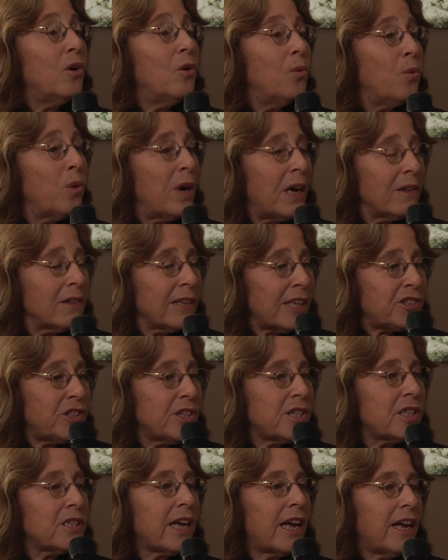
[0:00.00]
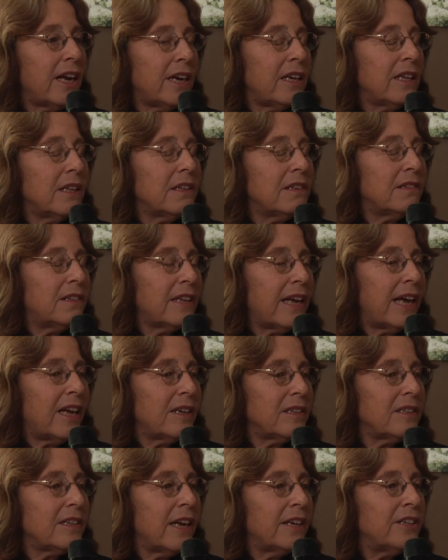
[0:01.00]
Well, let's just say
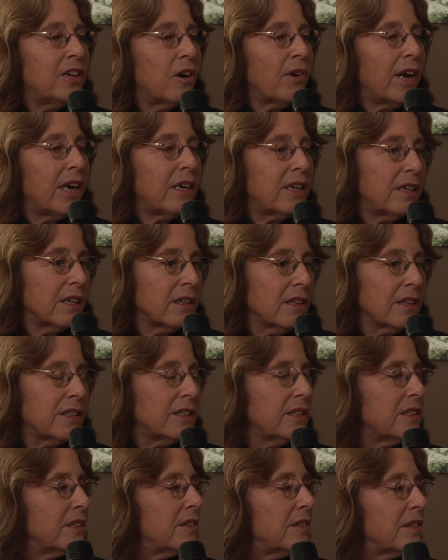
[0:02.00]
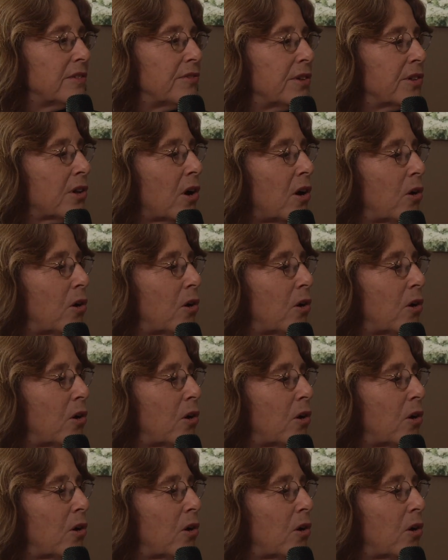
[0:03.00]
that Edgar Ray Killen, for the